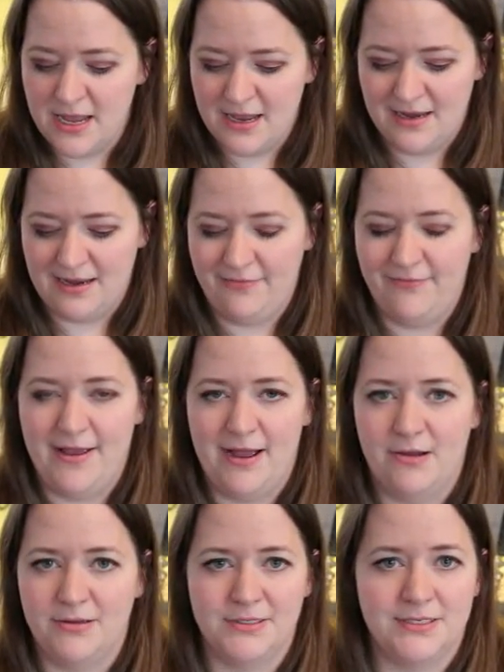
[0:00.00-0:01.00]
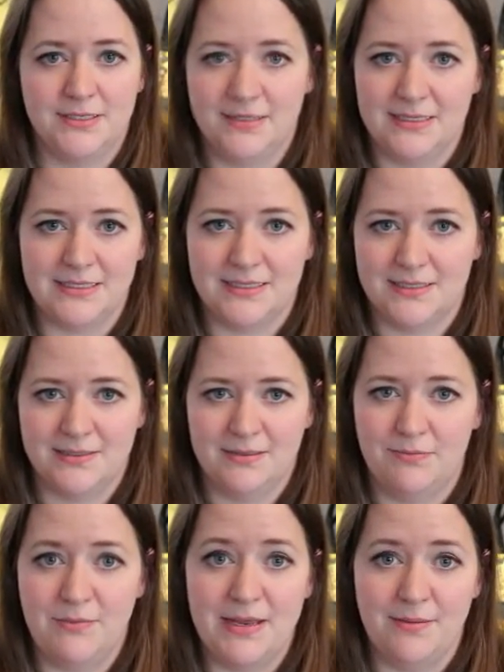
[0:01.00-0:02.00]
And I found this
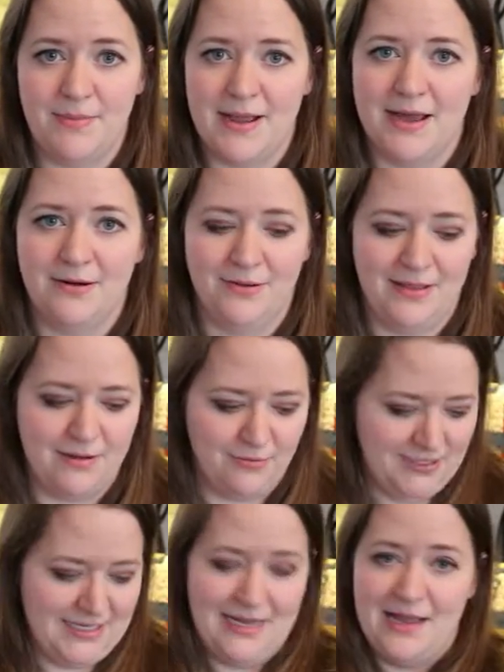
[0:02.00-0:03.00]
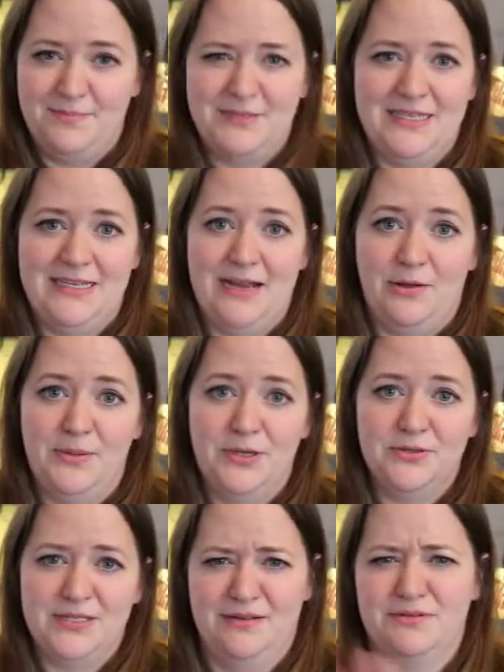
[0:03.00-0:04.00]
mitten pattern that was up to the
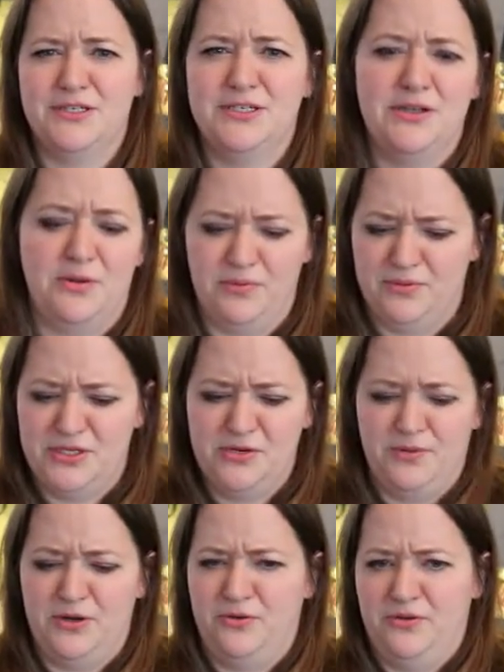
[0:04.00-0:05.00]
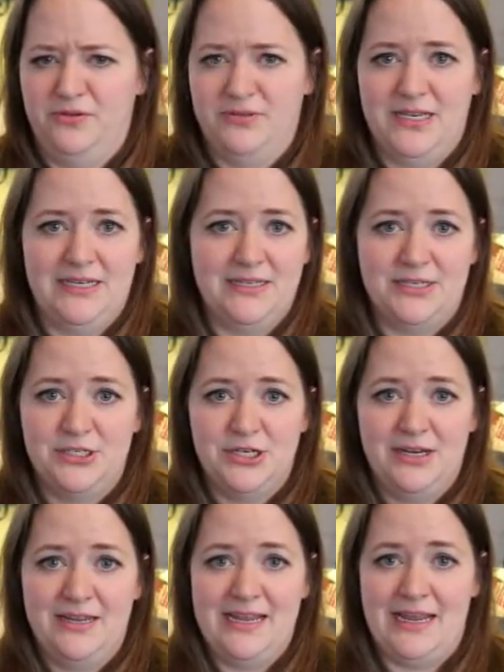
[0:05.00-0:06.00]
elbows, and they were so super cool. It was this
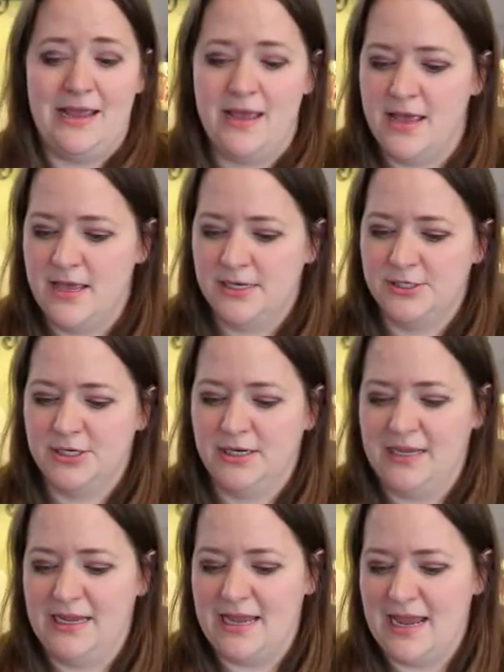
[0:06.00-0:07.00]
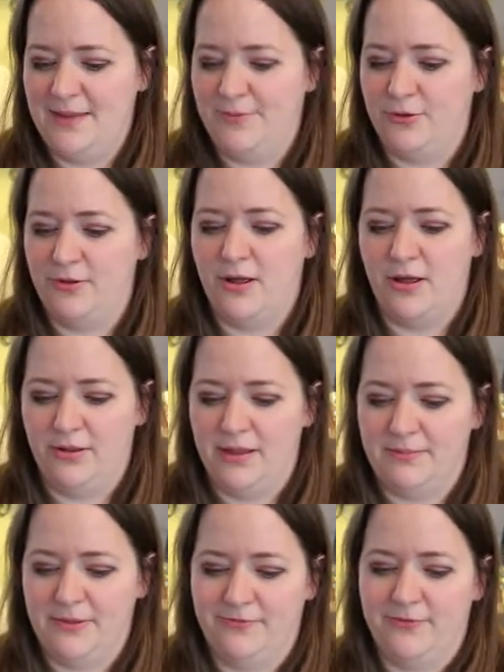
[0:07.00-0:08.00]
chunky cable all
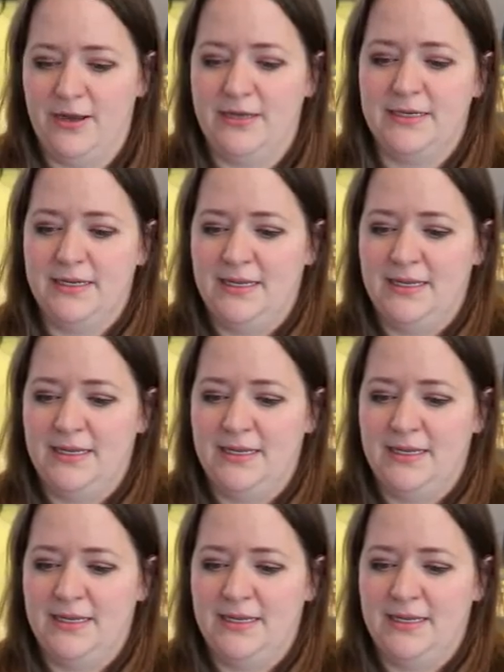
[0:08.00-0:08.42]
up the front.